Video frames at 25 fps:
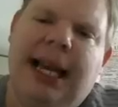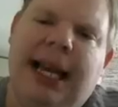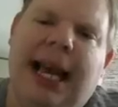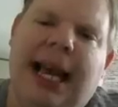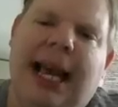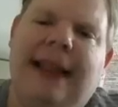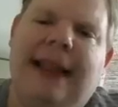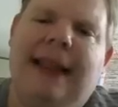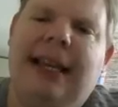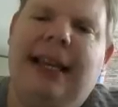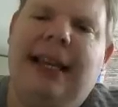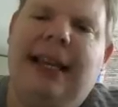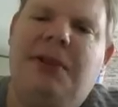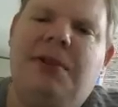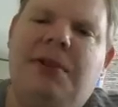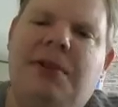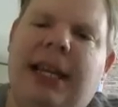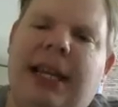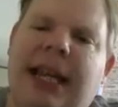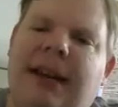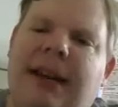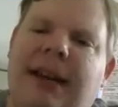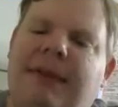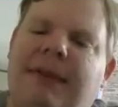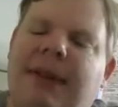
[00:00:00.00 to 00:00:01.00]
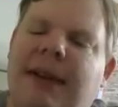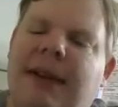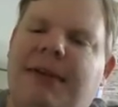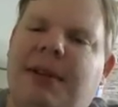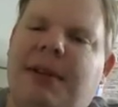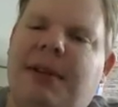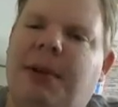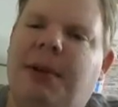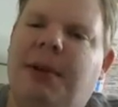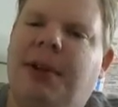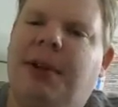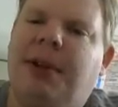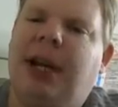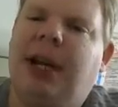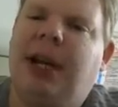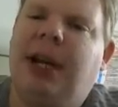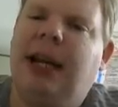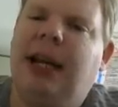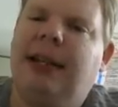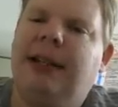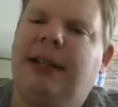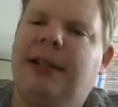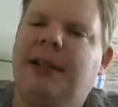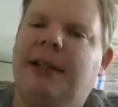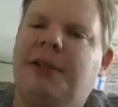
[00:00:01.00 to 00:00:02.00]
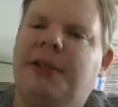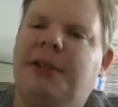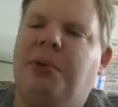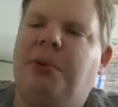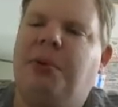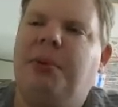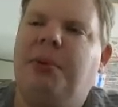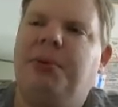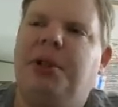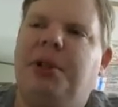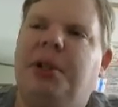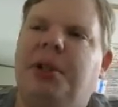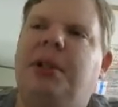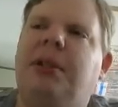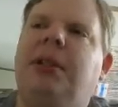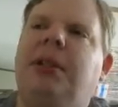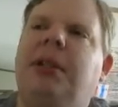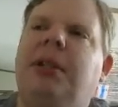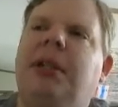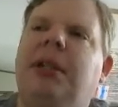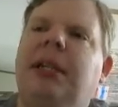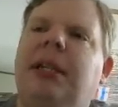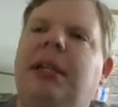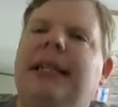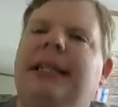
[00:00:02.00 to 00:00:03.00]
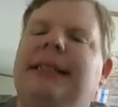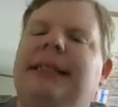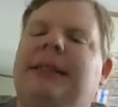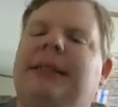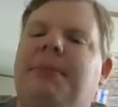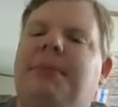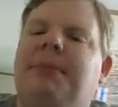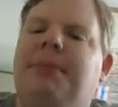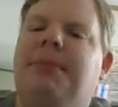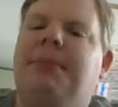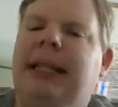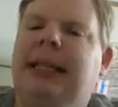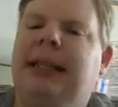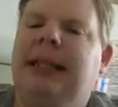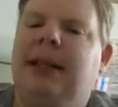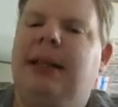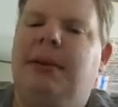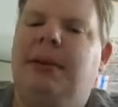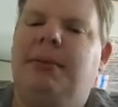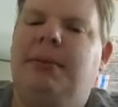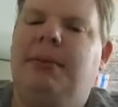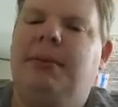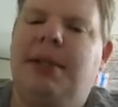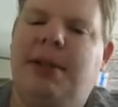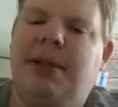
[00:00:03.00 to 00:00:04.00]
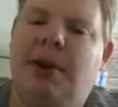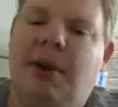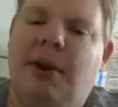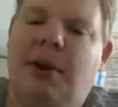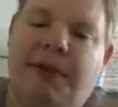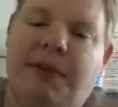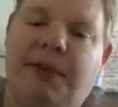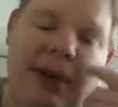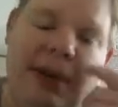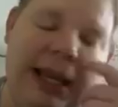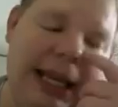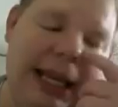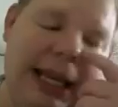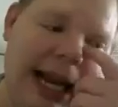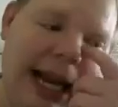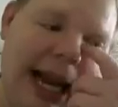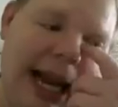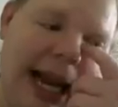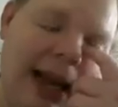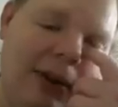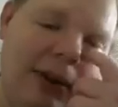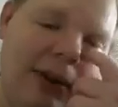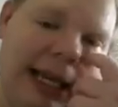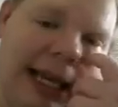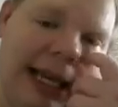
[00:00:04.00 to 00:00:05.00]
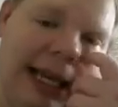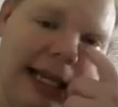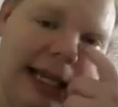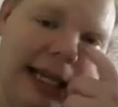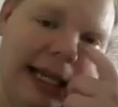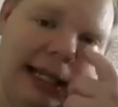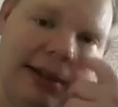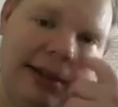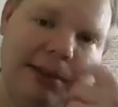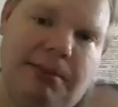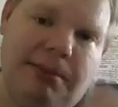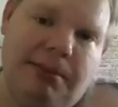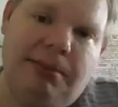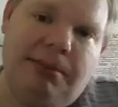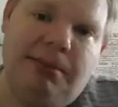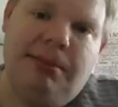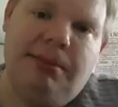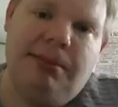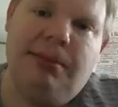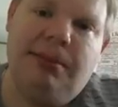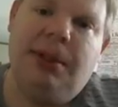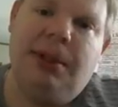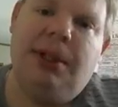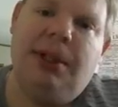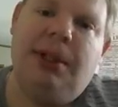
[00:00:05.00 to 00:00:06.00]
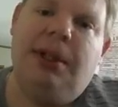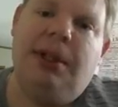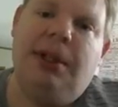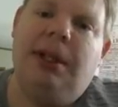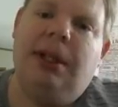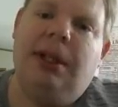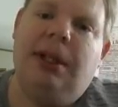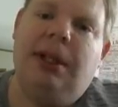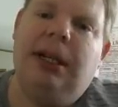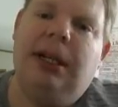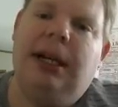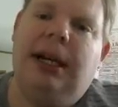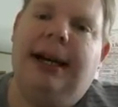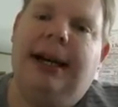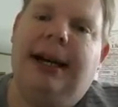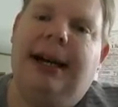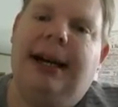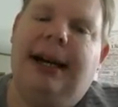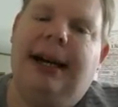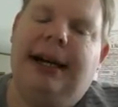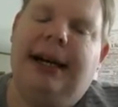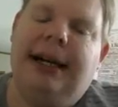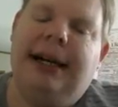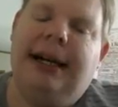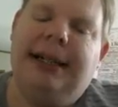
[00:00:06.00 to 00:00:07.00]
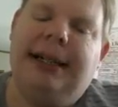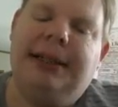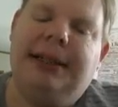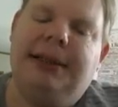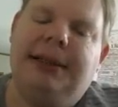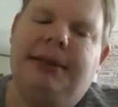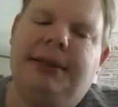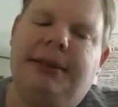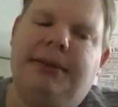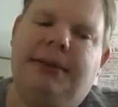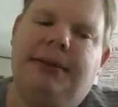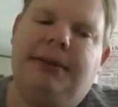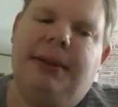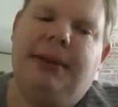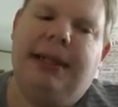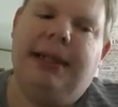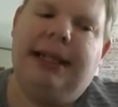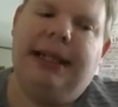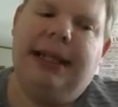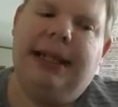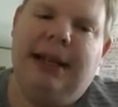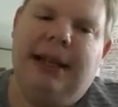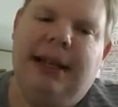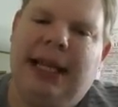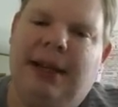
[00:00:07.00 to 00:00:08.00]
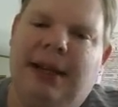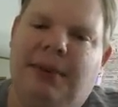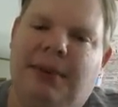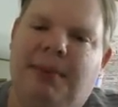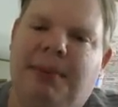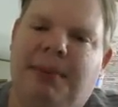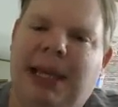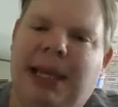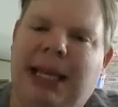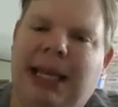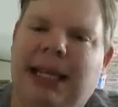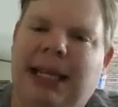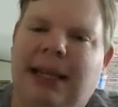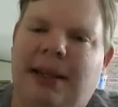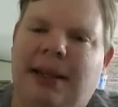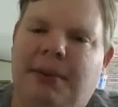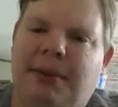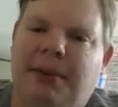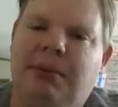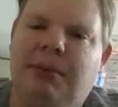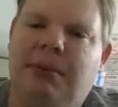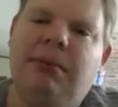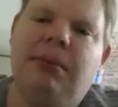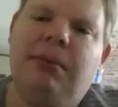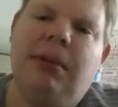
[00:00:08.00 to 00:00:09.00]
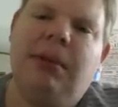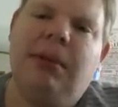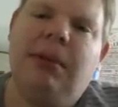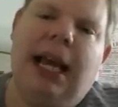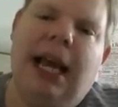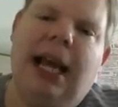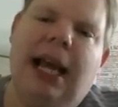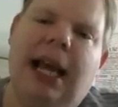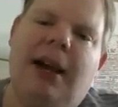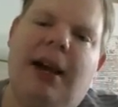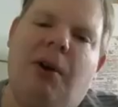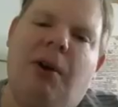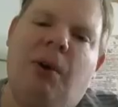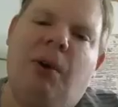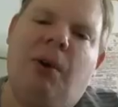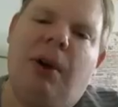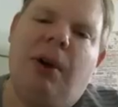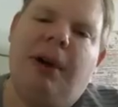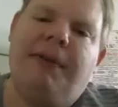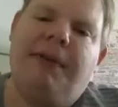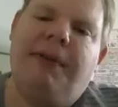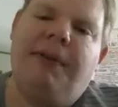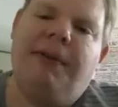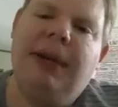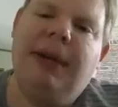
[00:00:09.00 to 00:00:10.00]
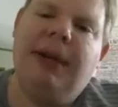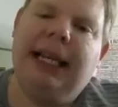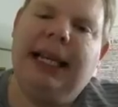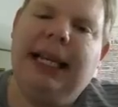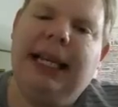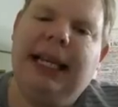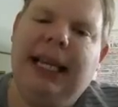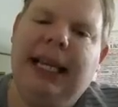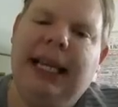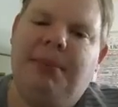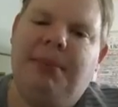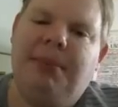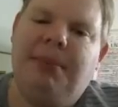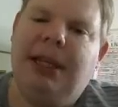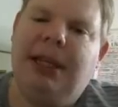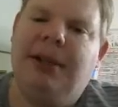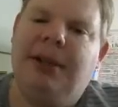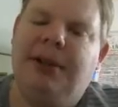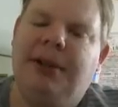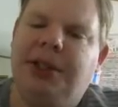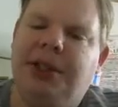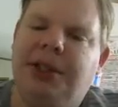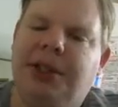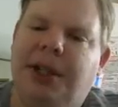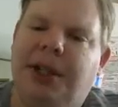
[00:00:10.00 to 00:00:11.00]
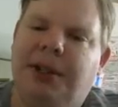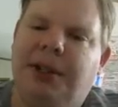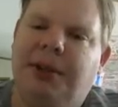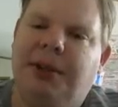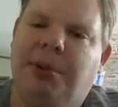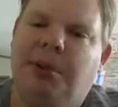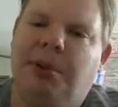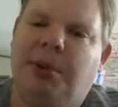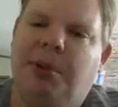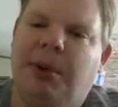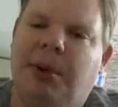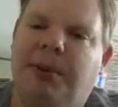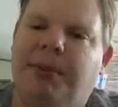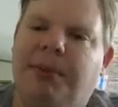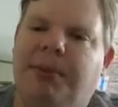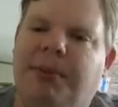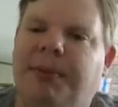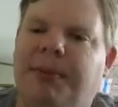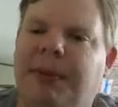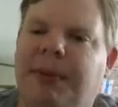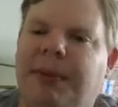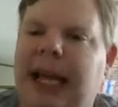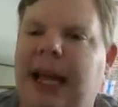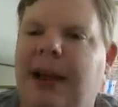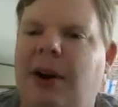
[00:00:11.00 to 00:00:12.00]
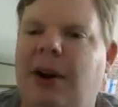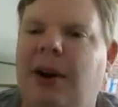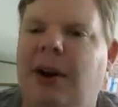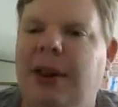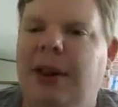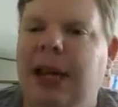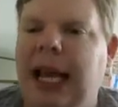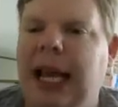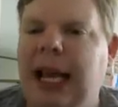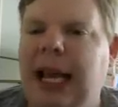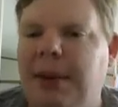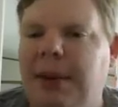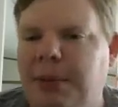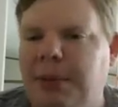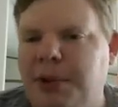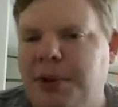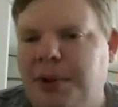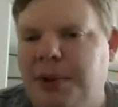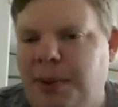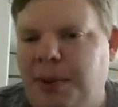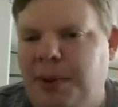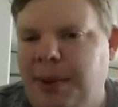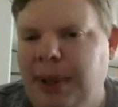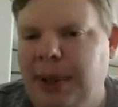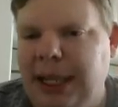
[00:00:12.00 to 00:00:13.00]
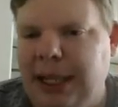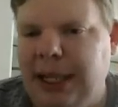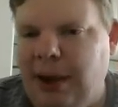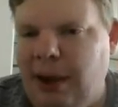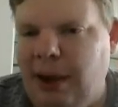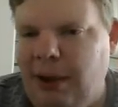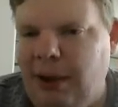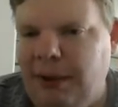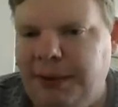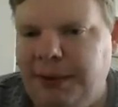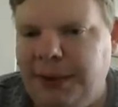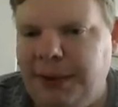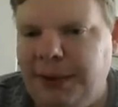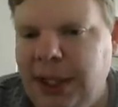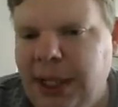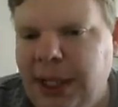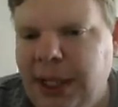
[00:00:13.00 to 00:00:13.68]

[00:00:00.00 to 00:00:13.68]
and they usually have to have some other kind of disruption to beat them. So if we can out-hit him, then we can beat him. Or if we can keep energy on the board without all the hammers throwing it off,